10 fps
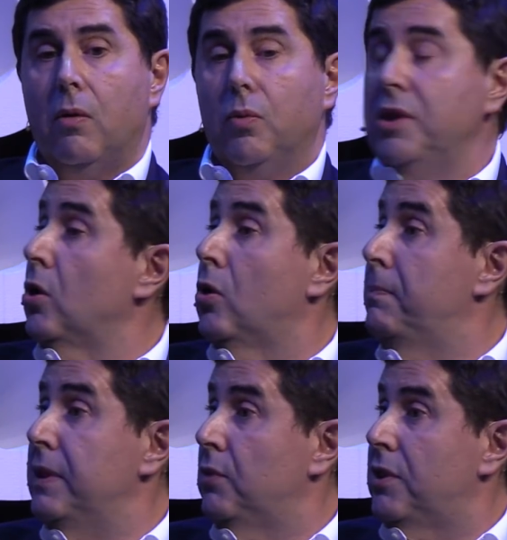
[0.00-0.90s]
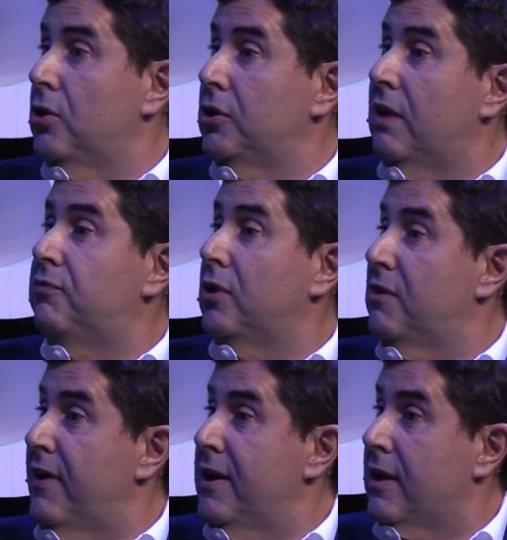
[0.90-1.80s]
we don't compete with the hotel for
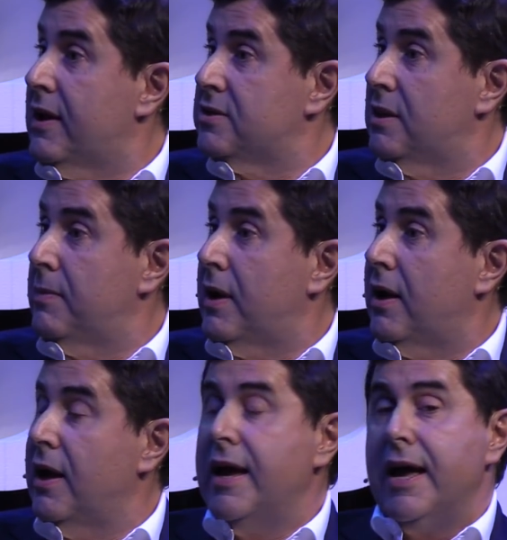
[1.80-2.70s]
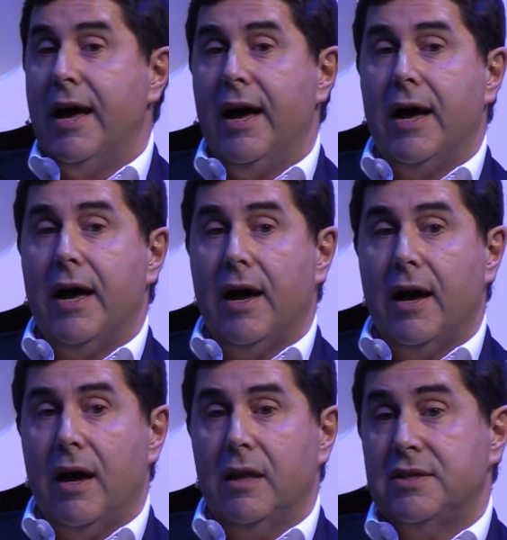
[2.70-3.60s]
the final customer.
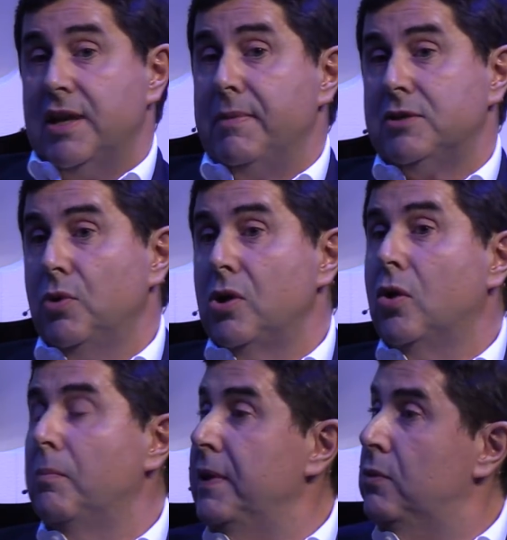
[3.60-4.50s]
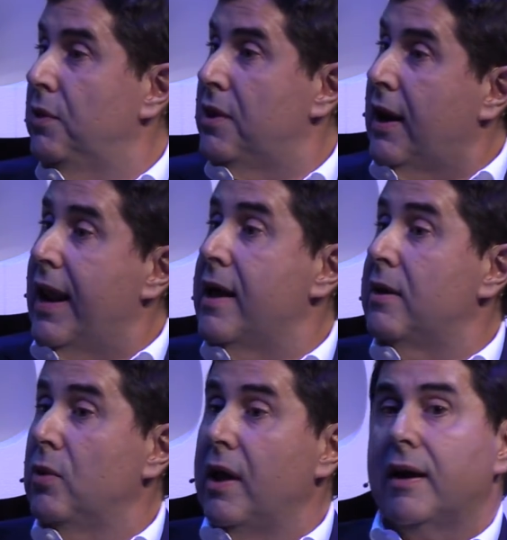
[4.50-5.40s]
The same as we don't compete with the
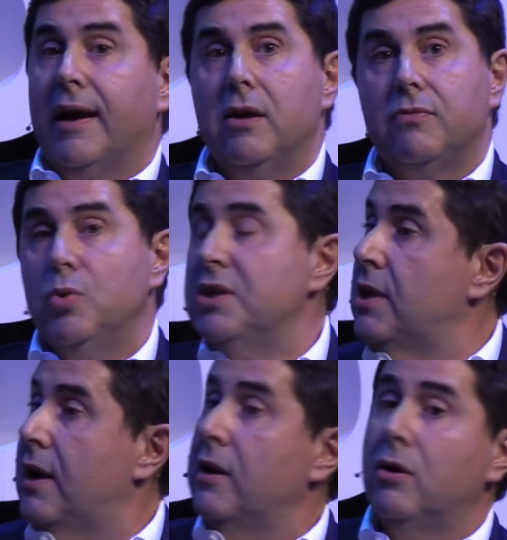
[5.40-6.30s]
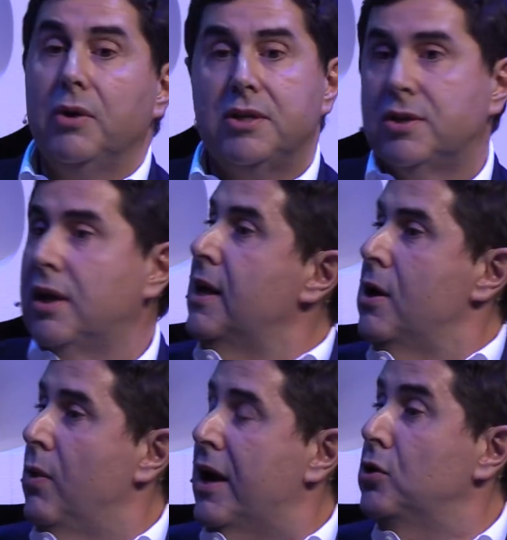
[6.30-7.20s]
client. We are kind of Switzerland, no?
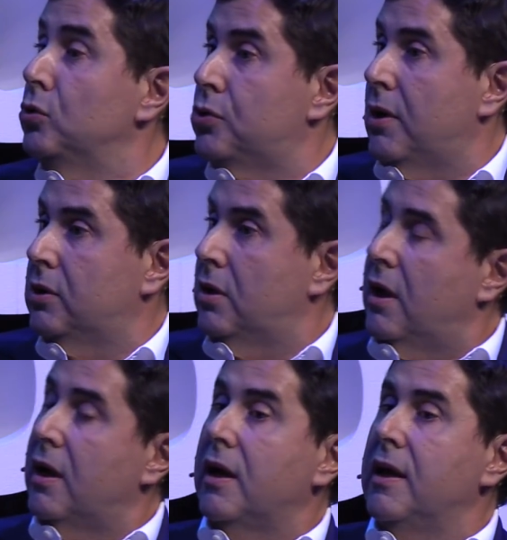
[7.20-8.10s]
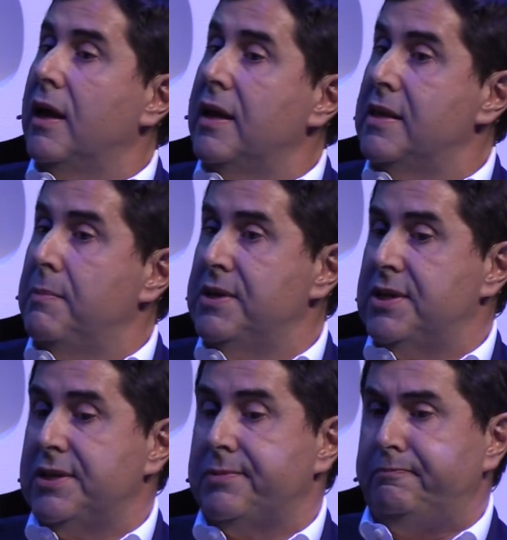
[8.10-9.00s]
We are neutral in the
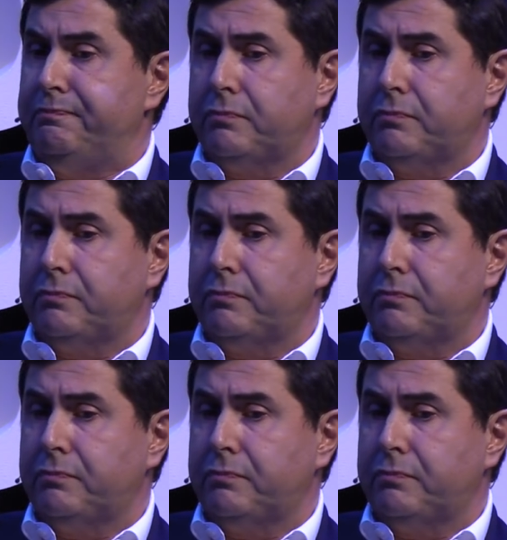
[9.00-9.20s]
business.